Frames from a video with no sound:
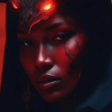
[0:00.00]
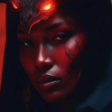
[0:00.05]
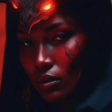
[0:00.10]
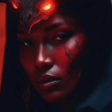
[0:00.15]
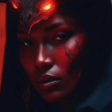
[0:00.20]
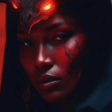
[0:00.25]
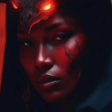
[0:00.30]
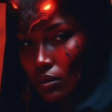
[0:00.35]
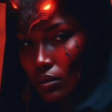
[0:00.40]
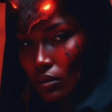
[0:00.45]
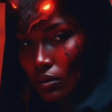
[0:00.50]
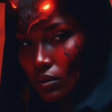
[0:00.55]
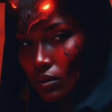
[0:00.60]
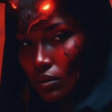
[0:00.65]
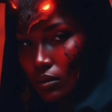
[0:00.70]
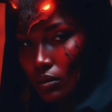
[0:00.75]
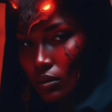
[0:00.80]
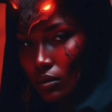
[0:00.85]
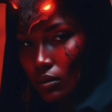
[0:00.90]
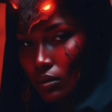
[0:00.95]

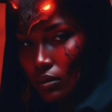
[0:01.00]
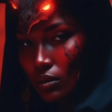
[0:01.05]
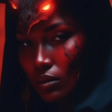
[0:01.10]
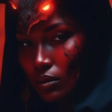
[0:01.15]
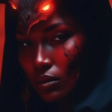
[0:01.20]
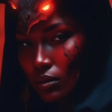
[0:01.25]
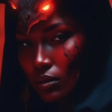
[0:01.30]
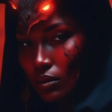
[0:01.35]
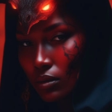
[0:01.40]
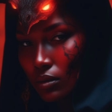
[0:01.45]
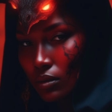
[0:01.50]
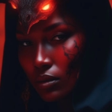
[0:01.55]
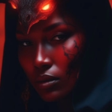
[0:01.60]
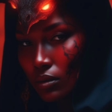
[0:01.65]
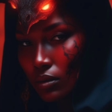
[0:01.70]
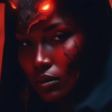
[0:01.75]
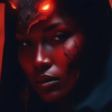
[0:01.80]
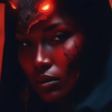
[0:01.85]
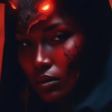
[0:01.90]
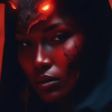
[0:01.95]

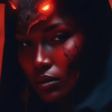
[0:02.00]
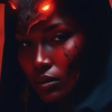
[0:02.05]
No one is speaking in this clip.